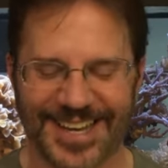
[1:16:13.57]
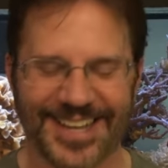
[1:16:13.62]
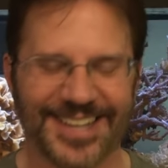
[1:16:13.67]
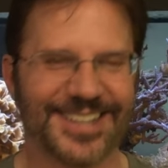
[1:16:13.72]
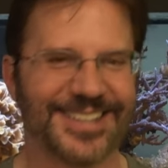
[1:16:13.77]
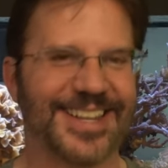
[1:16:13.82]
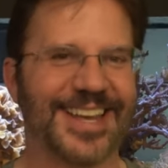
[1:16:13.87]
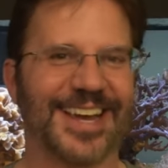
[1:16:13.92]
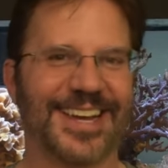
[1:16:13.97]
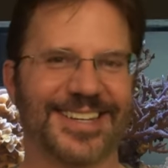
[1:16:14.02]

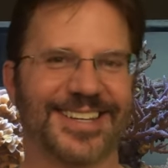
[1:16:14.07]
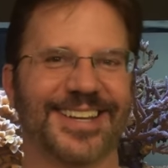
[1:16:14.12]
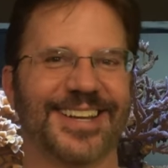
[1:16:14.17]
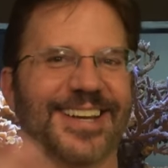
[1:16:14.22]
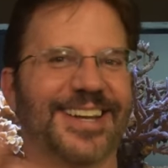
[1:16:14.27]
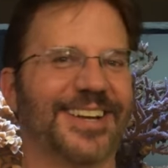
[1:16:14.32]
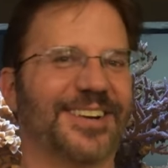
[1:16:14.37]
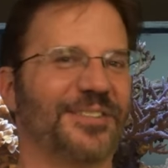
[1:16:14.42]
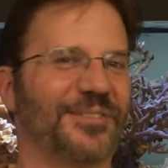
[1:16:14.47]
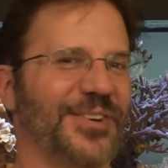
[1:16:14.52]
and that
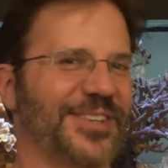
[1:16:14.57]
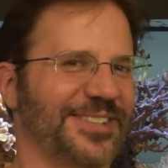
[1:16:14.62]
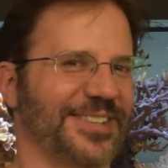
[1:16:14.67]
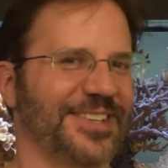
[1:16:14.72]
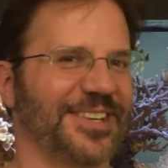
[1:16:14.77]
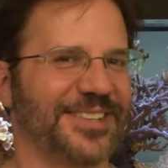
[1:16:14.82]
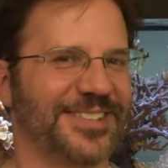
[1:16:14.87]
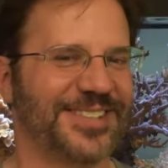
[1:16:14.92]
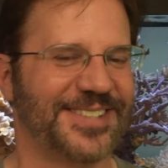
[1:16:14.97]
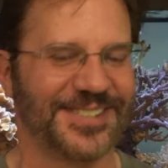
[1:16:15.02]
was a
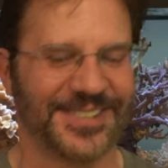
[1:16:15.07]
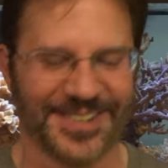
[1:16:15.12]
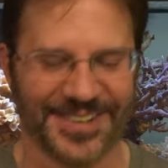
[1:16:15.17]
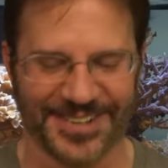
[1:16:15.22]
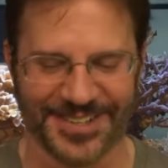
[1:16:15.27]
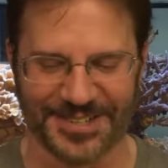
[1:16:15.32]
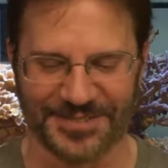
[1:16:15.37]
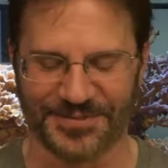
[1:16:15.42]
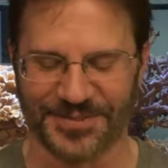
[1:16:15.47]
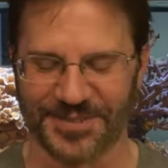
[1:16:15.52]
little too
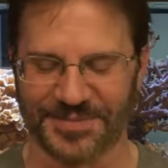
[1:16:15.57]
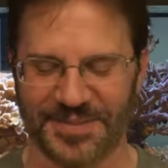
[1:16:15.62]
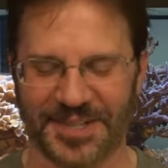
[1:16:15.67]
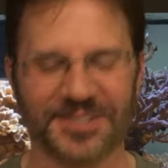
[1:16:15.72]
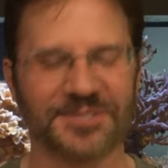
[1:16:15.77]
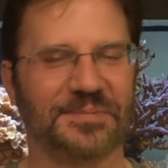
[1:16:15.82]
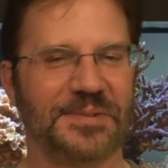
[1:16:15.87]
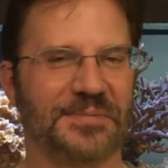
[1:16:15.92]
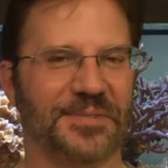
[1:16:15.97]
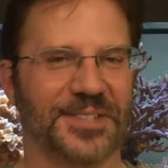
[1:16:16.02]
hard for
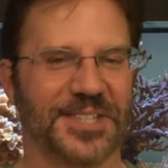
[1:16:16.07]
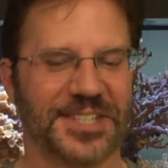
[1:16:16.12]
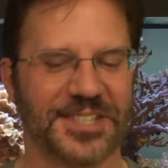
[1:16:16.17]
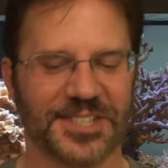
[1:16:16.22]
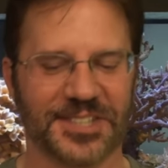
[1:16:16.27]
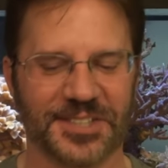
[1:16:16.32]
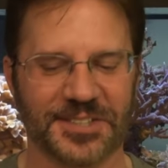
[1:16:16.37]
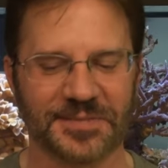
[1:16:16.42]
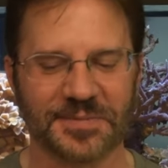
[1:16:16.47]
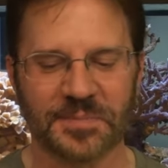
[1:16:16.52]
most people to
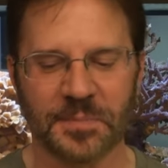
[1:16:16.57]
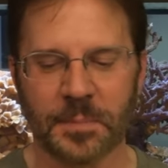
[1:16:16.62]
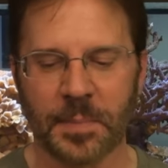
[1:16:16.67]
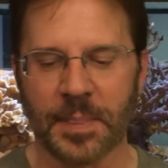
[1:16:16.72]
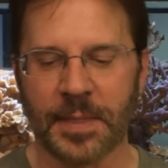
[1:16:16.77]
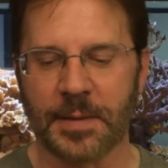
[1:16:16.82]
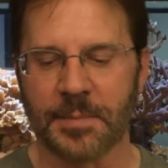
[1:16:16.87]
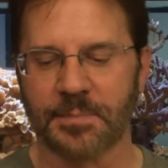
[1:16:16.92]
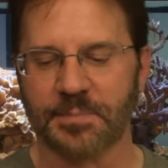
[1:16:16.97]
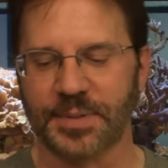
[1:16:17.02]
do
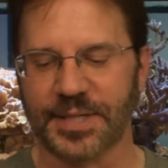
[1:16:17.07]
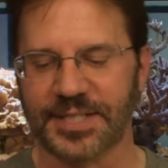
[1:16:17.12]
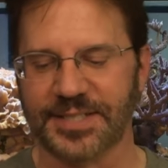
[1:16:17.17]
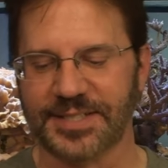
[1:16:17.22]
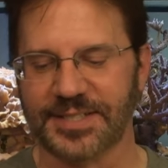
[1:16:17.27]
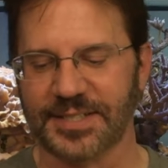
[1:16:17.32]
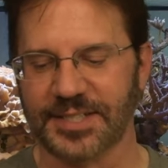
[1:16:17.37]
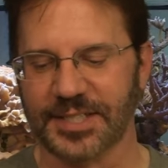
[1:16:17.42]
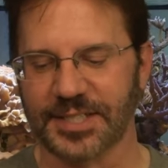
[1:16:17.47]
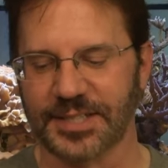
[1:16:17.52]

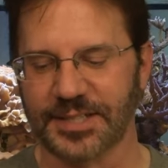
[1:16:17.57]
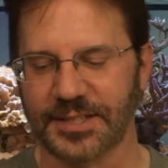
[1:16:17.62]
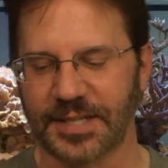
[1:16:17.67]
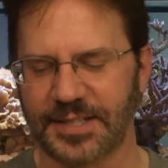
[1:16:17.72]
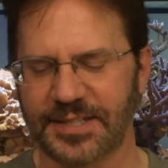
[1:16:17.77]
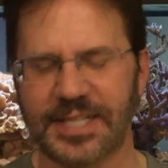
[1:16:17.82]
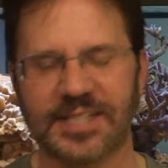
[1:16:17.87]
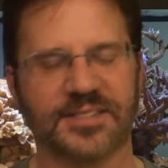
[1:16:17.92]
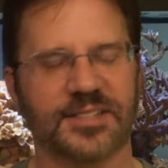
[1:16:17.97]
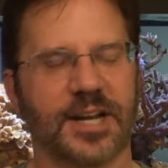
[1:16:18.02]
but uh, I
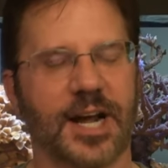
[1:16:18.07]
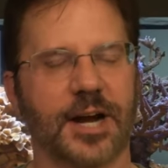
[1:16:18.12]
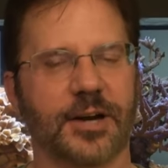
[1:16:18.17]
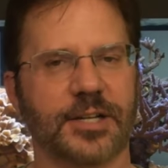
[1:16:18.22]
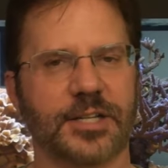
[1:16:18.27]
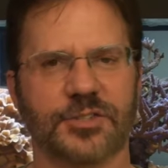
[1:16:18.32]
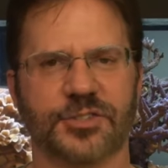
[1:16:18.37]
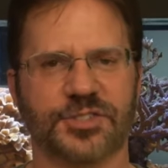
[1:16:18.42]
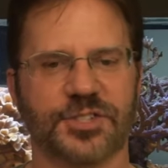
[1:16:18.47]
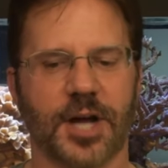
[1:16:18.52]
think it's in
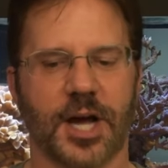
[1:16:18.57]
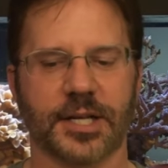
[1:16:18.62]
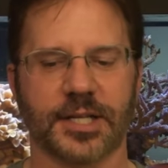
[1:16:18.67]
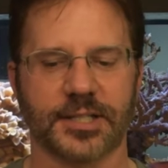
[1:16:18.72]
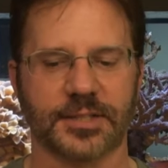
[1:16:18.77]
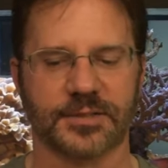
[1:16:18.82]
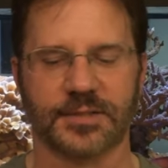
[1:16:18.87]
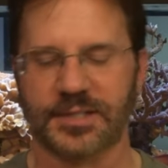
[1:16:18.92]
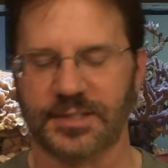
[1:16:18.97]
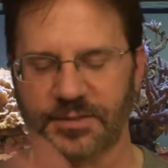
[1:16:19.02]
Ireland or
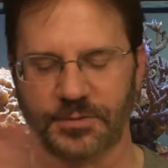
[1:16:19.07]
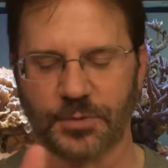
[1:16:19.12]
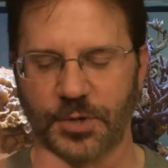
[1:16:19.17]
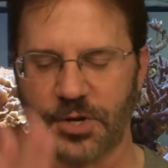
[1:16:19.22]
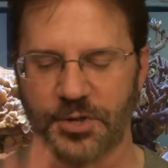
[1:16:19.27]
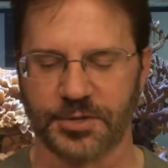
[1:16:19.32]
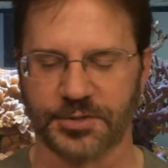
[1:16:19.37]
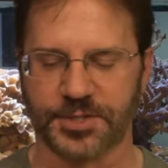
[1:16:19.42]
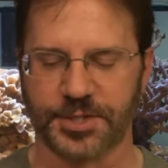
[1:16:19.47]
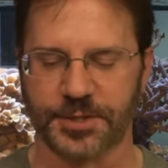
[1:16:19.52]
Scotland. It's one of
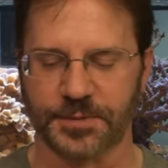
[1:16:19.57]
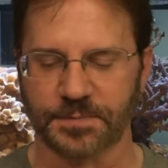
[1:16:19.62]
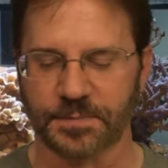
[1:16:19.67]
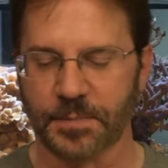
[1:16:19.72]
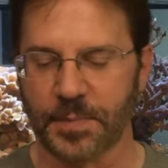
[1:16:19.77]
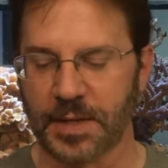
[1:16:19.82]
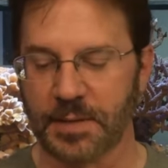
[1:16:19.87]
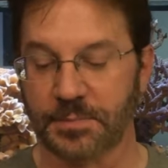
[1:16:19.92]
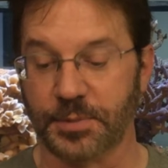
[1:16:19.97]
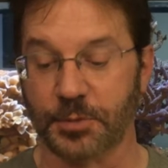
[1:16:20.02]
those two.
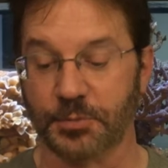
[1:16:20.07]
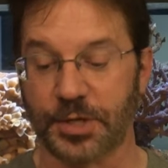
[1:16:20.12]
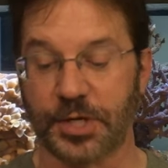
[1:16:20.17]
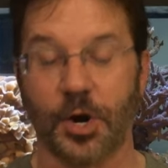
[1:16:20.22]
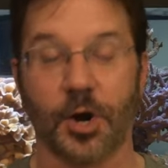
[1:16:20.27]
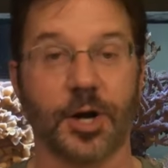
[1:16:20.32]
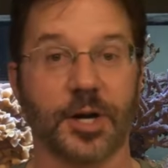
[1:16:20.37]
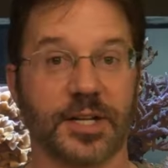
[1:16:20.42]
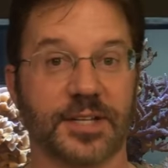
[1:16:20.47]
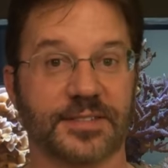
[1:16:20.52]
But
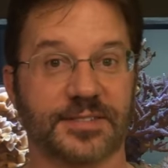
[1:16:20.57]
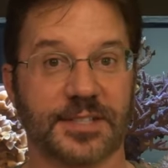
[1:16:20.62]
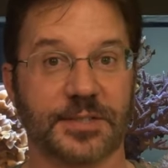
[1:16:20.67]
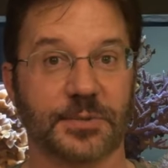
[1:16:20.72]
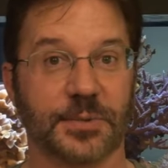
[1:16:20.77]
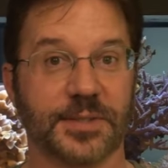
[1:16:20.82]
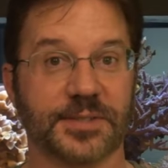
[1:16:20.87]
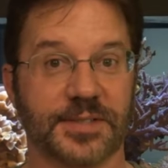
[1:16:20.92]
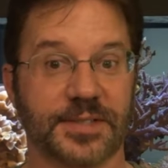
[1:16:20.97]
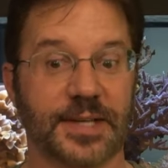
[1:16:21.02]
regardless, it
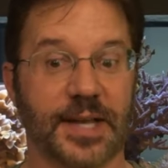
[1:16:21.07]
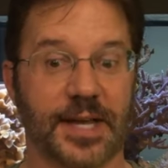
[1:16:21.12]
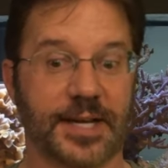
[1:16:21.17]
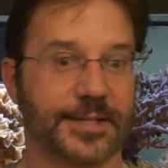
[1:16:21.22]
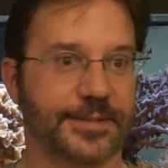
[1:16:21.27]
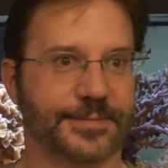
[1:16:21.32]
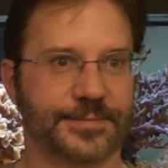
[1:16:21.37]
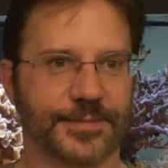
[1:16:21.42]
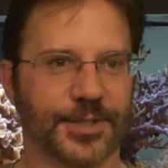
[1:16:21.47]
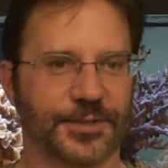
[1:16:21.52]
wasn't
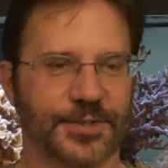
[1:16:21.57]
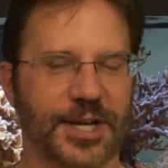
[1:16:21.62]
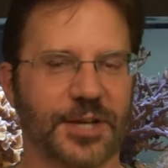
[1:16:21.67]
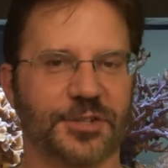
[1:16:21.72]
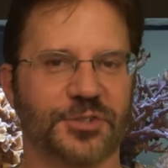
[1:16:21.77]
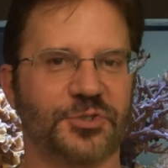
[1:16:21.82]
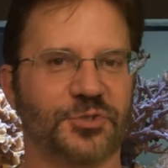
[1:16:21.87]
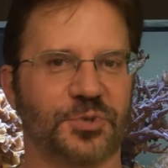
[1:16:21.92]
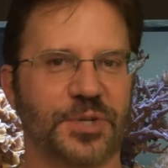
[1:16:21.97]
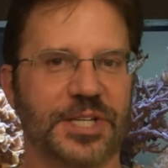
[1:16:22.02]
like you know down
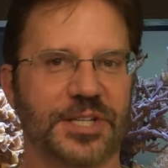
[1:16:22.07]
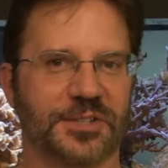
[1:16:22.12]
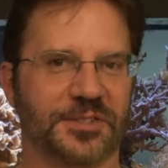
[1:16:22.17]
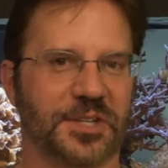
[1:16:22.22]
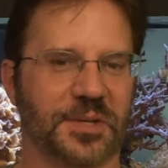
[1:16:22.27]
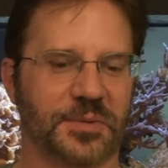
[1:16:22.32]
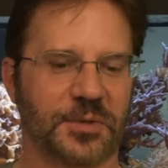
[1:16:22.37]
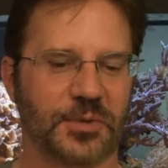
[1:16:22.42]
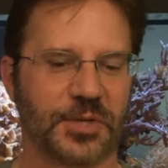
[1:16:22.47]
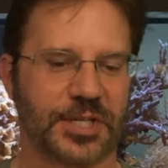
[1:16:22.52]
the street or
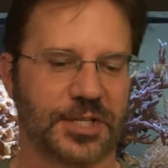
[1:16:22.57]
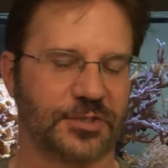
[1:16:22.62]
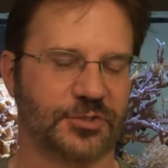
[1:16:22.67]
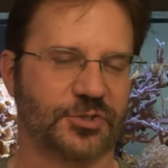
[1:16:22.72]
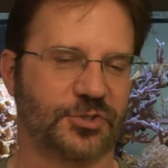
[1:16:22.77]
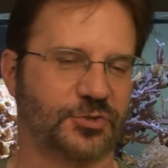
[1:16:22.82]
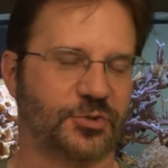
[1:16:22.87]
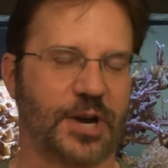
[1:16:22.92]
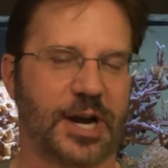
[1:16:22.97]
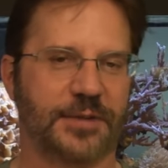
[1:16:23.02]
something where you could
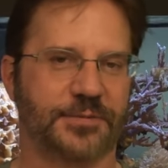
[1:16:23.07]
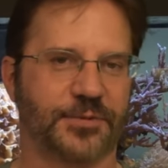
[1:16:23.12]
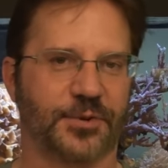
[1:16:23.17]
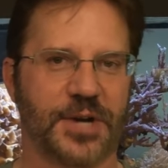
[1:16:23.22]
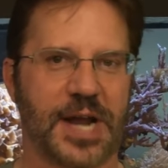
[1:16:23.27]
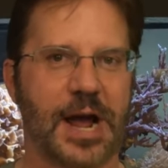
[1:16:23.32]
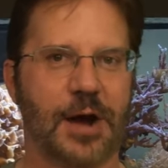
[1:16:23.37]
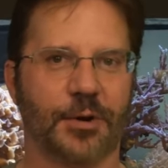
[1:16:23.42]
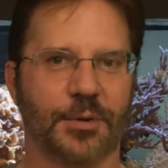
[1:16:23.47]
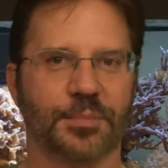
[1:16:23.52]
just drive for an
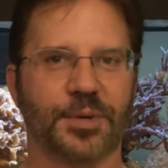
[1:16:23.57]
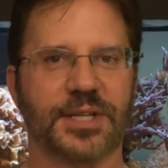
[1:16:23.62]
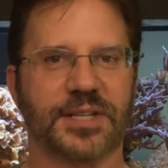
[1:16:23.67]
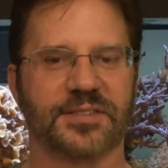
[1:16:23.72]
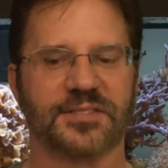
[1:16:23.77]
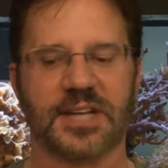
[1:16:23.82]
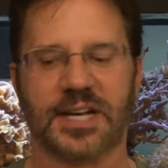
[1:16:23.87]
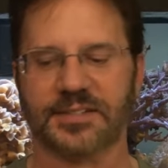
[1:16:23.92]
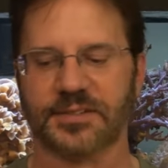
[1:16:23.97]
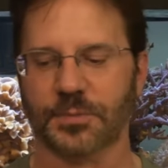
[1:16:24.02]
hour and bring this
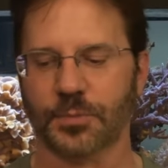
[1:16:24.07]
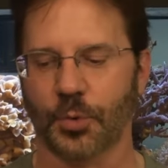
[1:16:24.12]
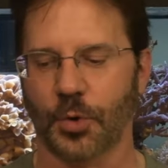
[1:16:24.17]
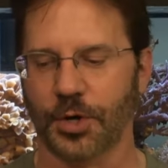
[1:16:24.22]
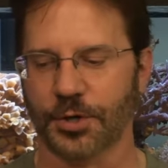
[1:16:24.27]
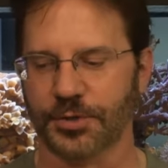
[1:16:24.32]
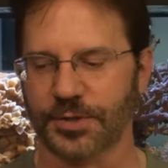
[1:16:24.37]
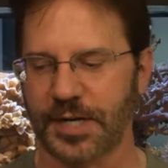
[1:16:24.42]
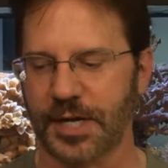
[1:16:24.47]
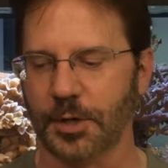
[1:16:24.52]
guy some
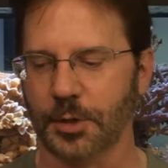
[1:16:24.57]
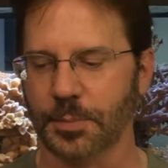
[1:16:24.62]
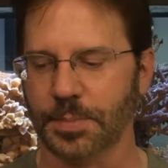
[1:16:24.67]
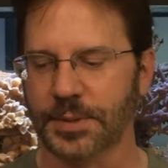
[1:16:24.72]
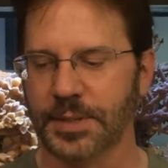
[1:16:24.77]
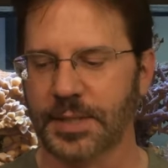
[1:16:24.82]
water and help.